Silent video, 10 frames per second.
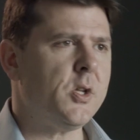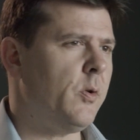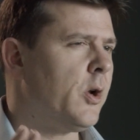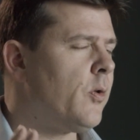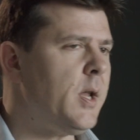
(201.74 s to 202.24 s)

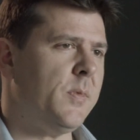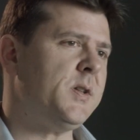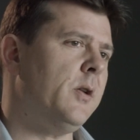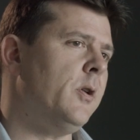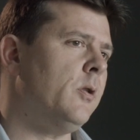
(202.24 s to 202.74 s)
So a great
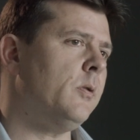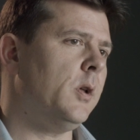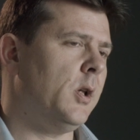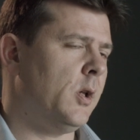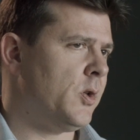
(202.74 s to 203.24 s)
material,
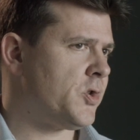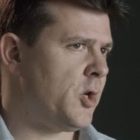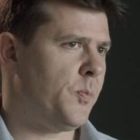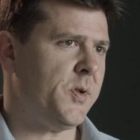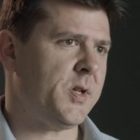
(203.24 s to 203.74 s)

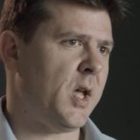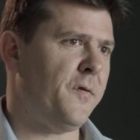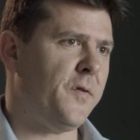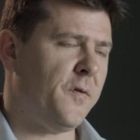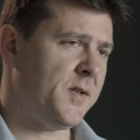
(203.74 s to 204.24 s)
super
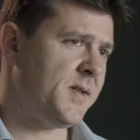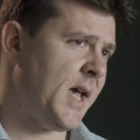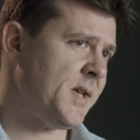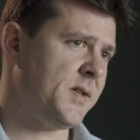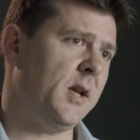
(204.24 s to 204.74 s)
tough,
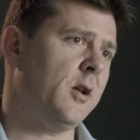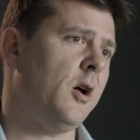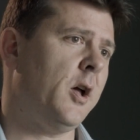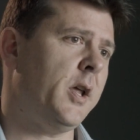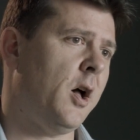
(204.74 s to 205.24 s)
fantastic
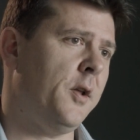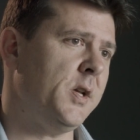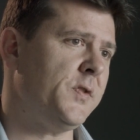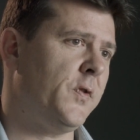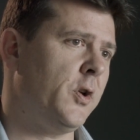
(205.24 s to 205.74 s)
high
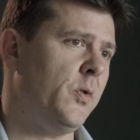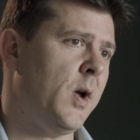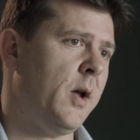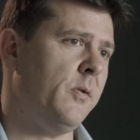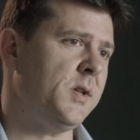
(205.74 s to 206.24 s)
hardness for good
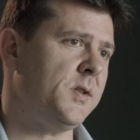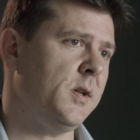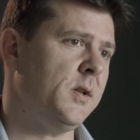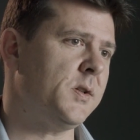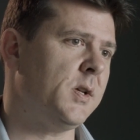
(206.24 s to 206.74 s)
wear
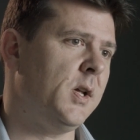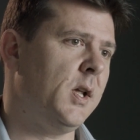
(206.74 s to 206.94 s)
resistance,